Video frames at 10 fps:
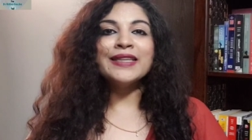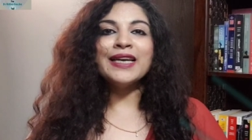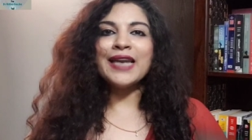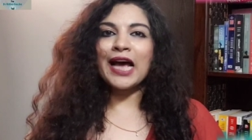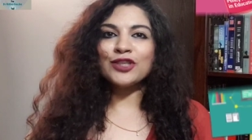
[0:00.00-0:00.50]

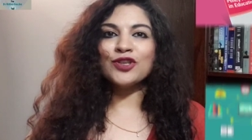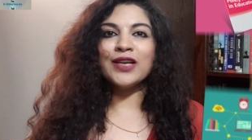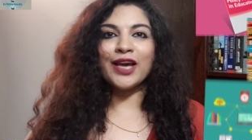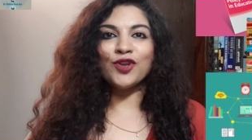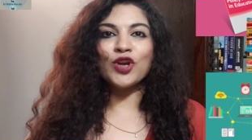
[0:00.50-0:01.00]
The
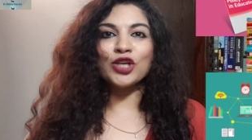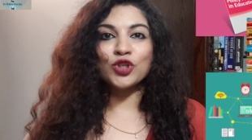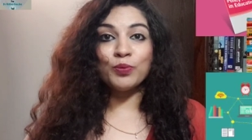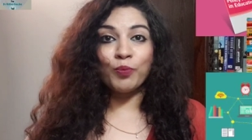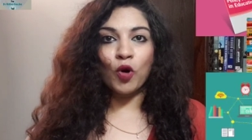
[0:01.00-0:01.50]
National
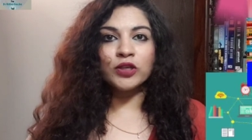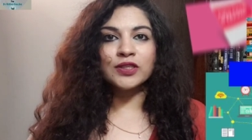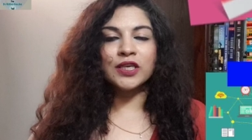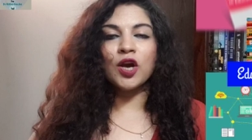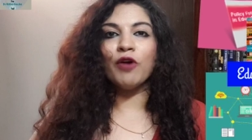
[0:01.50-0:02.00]
Education
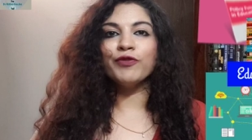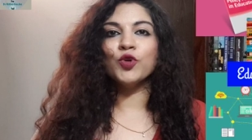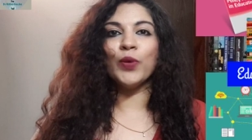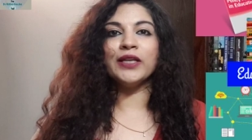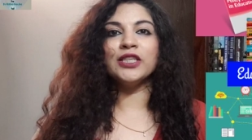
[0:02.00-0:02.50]
Policy of
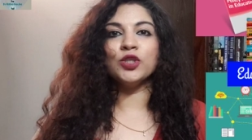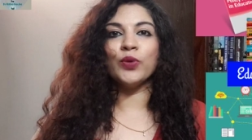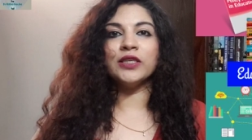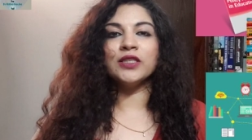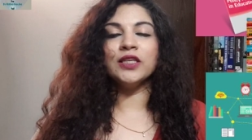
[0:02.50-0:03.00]

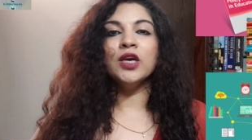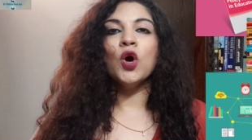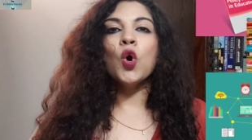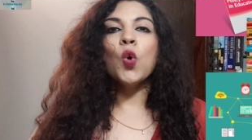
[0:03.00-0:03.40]
2020